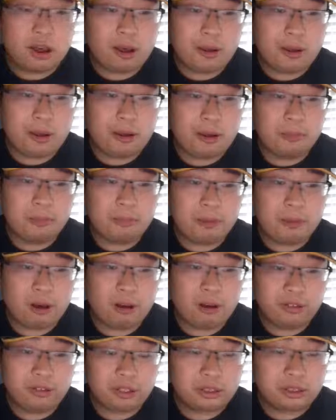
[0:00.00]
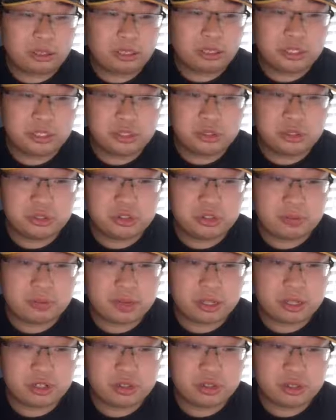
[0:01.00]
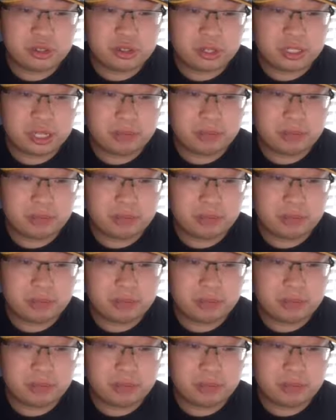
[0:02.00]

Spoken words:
Obviously, Juju Smith-Schuster and